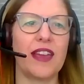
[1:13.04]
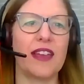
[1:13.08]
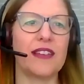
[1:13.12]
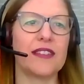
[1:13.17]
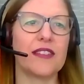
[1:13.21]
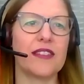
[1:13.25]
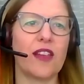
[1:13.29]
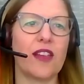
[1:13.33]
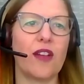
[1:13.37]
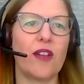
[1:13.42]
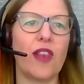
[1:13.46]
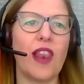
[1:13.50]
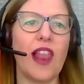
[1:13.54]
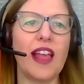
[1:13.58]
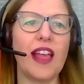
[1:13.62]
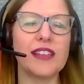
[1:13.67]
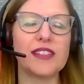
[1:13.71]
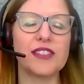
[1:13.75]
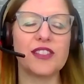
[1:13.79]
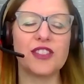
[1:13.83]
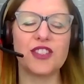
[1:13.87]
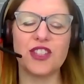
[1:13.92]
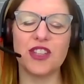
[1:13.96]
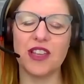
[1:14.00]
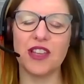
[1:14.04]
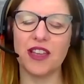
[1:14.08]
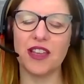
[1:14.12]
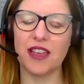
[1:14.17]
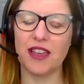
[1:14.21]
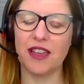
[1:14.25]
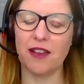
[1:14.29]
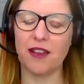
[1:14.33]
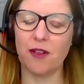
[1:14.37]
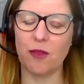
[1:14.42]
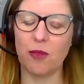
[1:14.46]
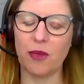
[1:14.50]
so last
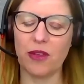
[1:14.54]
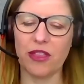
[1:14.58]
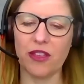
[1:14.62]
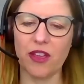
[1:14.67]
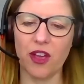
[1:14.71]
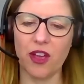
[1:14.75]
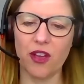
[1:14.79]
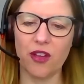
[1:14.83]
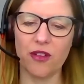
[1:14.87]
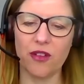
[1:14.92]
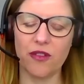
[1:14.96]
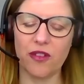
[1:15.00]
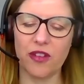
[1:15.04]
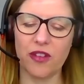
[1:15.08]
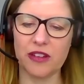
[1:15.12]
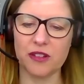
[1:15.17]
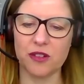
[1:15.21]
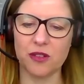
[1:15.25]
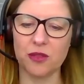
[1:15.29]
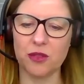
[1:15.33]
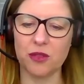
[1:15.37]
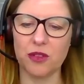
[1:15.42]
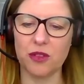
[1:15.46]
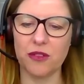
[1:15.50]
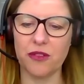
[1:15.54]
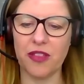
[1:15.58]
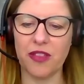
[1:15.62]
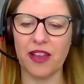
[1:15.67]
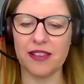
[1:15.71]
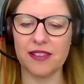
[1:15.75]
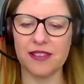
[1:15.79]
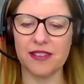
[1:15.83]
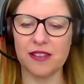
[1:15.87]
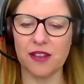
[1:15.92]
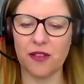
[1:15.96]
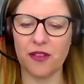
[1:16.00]
year with COVID and all of
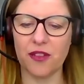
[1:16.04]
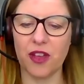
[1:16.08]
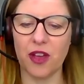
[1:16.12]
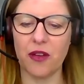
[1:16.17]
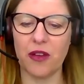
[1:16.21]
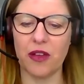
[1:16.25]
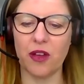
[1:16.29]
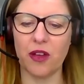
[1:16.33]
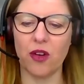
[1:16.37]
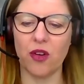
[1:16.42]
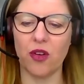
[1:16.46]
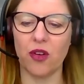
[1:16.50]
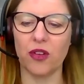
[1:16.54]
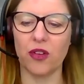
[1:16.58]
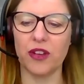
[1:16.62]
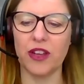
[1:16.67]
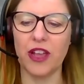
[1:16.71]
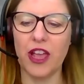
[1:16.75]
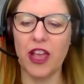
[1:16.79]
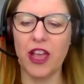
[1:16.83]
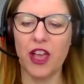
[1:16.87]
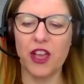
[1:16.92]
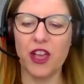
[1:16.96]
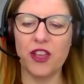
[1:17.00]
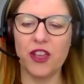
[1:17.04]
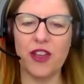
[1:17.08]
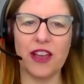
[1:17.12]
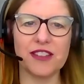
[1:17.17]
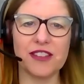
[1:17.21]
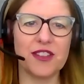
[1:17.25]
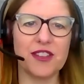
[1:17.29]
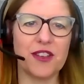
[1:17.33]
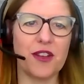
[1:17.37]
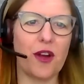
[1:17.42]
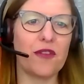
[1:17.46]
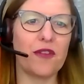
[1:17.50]
that stuff going on, you had
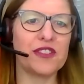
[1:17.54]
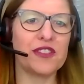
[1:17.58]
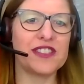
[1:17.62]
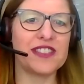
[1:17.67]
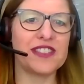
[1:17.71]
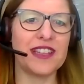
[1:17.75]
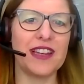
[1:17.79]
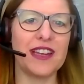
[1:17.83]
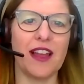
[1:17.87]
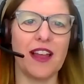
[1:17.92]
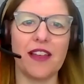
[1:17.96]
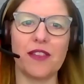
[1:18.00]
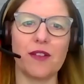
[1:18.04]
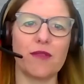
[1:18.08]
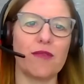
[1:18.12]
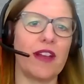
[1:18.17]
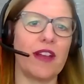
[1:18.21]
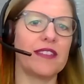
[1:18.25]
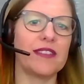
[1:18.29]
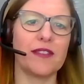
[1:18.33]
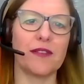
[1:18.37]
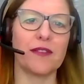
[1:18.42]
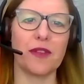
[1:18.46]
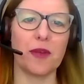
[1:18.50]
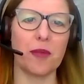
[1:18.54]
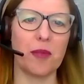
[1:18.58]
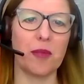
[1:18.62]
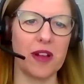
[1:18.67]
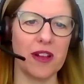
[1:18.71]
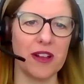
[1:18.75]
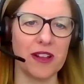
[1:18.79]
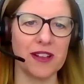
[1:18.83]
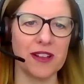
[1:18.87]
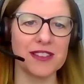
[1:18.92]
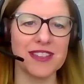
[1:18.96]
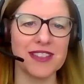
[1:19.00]
to obviously, like the rest of the
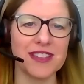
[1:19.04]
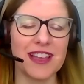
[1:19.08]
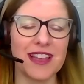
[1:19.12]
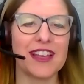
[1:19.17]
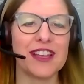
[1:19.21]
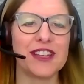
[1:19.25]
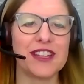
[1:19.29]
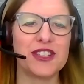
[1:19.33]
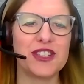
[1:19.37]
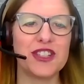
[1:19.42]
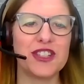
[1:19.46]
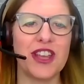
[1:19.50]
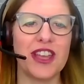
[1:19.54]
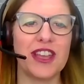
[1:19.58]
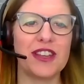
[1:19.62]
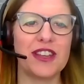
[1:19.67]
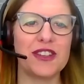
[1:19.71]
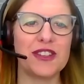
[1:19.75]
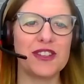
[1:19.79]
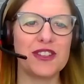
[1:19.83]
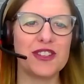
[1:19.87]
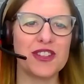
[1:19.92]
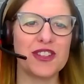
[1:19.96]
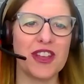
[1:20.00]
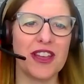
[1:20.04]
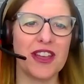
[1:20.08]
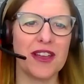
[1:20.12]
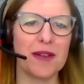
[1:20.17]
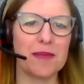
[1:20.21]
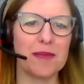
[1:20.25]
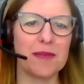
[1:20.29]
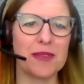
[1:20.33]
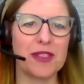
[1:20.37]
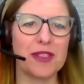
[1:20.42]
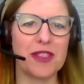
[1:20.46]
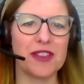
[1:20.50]
world, change
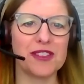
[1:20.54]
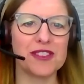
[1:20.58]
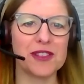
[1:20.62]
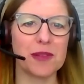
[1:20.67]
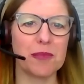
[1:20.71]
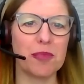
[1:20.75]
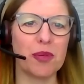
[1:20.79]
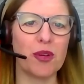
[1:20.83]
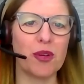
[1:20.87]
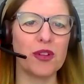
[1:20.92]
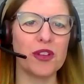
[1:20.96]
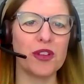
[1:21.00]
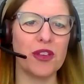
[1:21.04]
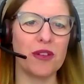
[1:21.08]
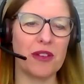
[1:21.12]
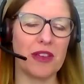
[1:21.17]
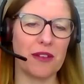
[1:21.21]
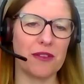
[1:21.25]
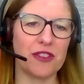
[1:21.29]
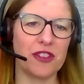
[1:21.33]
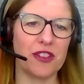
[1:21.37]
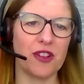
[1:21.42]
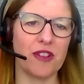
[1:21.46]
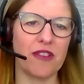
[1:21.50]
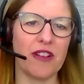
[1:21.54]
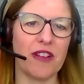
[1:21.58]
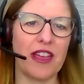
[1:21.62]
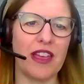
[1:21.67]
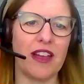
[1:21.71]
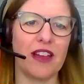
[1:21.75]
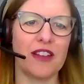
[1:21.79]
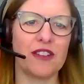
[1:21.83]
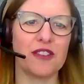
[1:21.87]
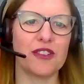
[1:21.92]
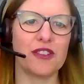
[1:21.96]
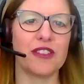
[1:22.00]
the support you give to your
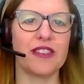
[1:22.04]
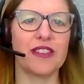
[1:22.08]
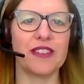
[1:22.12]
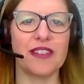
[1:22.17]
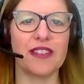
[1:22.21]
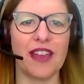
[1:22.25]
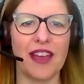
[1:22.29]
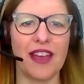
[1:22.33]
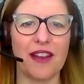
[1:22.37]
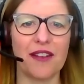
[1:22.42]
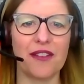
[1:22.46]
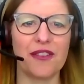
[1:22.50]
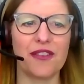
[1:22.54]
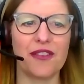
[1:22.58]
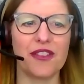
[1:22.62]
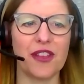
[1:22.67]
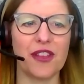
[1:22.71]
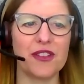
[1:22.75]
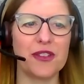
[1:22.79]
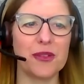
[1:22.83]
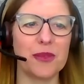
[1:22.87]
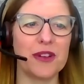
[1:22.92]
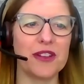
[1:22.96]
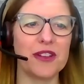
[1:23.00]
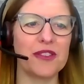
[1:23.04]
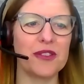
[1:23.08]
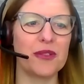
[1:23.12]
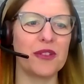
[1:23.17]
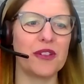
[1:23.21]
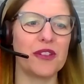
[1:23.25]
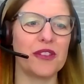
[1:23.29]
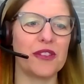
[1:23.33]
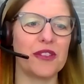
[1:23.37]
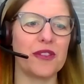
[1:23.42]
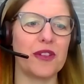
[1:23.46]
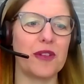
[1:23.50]
800 staff. So do you want to
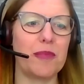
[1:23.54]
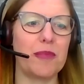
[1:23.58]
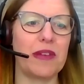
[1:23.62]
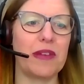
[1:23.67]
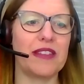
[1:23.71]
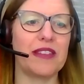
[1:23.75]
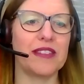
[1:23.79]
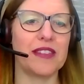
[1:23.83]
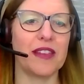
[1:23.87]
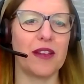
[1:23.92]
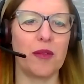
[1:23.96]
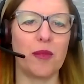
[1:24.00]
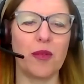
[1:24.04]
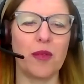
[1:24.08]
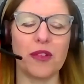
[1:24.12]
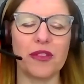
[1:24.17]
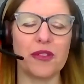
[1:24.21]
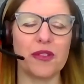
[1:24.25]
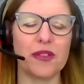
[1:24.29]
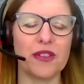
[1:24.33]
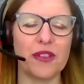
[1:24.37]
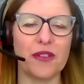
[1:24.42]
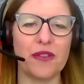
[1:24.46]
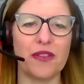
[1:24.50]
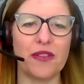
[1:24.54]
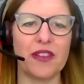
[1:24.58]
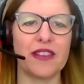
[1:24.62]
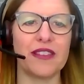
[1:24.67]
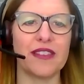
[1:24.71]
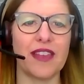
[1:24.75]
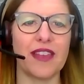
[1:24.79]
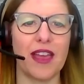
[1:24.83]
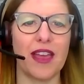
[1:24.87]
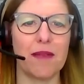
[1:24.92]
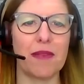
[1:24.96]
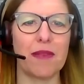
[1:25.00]
talk us through, Peter, what sorts of
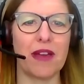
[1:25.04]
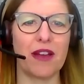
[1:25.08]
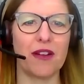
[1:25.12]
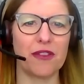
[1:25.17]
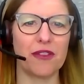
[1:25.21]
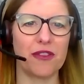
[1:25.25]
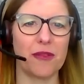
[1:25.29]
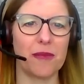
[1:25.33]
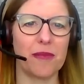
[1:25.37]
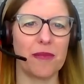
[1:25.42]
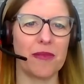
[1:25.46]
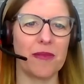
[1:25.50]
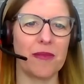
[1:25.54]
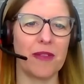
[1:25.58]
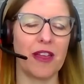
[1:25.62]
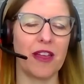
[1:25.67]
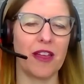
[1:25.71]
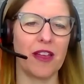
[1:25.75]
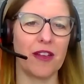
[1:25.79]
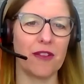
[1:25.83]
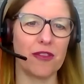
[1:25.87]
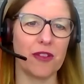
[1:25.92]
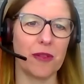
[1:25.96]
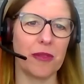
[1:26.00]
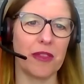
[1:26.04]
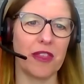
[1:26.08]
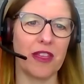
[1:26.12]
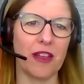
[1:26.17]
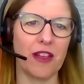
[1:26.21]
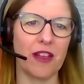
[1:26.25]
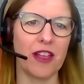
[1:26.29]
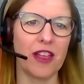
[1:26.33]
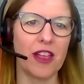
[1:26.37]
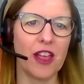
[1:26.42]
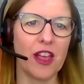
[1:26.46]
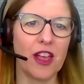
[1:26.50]
things came out from
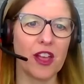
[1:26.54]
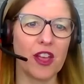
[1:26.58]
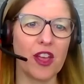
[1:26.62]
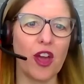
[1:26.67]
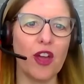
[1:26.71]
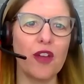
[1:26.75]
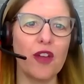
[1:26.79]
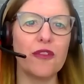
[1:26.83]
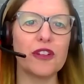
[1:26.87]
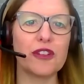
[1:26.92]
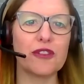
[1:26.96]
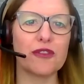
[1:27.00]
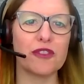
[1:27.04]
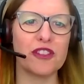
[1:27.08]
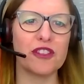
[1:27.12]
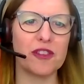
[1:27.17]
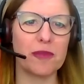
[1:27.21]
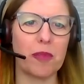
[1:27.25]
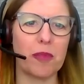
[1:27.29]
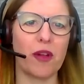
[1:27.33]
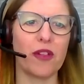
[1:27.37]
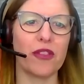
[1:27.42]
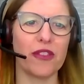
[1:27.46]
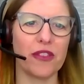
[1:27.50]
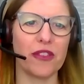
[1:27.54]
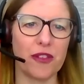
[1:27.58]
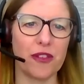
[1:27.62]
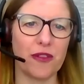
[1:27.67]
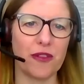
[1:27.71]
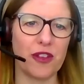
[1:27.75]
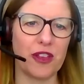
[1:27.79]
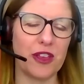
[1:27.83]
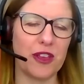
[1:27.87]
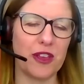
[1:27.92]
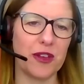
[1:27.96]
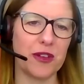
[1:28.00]
the COVID response
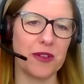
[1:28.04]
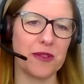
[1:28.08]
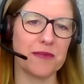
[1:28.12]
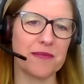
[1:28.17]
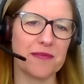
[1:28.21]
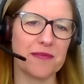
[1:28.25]
for you?